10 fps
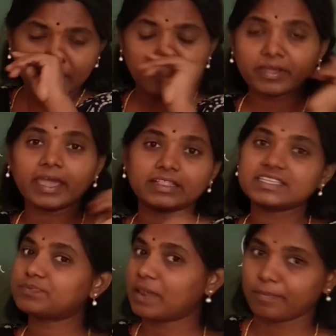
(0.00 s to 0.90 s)
Okay,
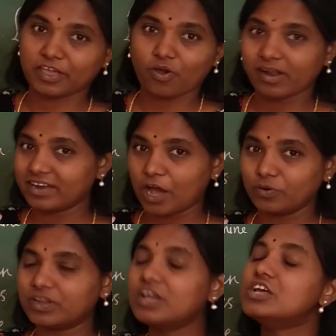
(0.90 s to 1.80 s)
this will be your
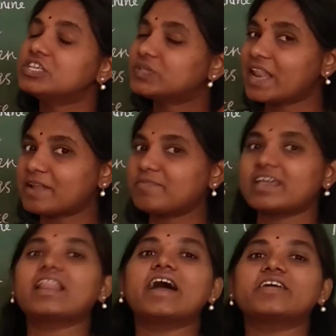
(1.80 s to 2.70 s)
doubt. So let me
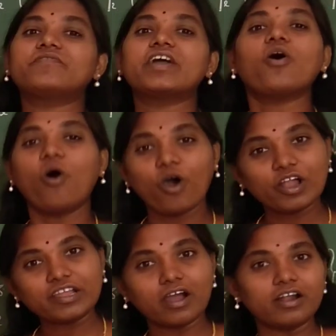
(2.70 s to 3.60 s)
clarify all
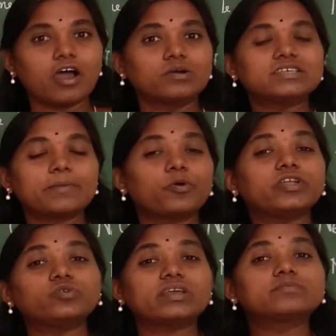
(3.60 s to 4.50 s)
your doubts. I am going
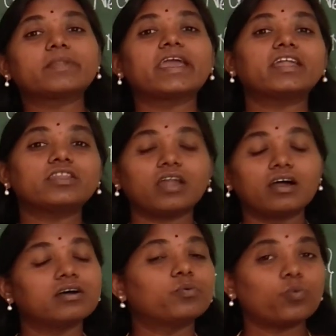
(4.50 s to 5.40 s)
to explain
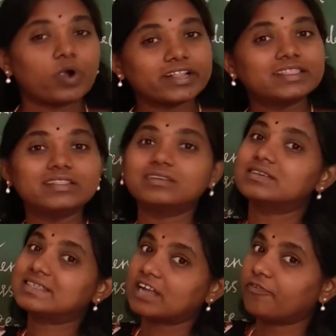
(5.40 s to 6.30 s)
what the
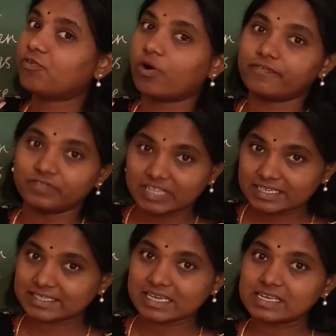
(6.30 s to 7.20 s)
stuff of
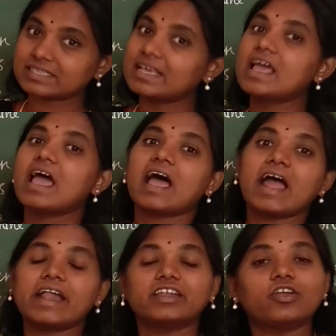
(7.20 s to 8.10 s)
this is,
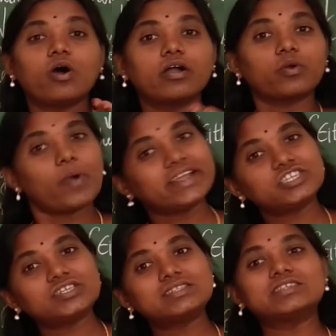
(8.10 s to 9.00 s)
and your
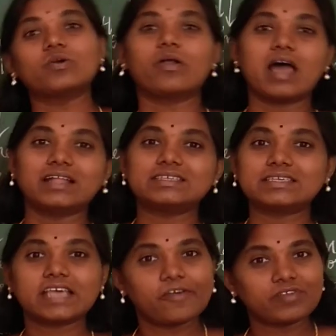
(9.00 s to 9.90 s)
questions, your answers,
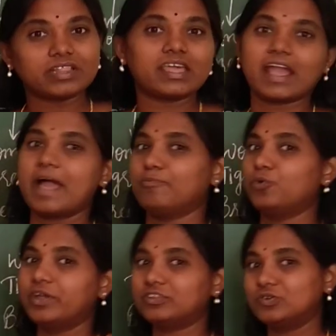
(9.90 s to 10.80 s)
everything I am
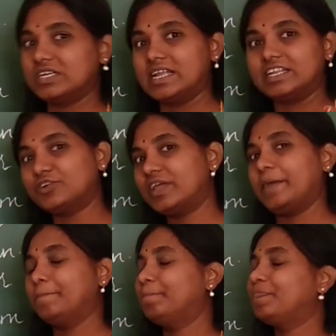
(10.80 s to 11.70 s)
going to deal
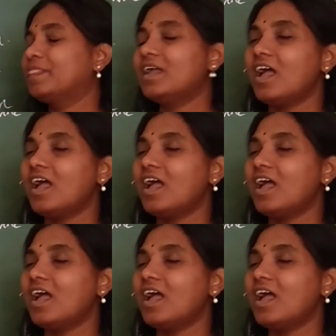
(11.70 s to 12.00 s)
today.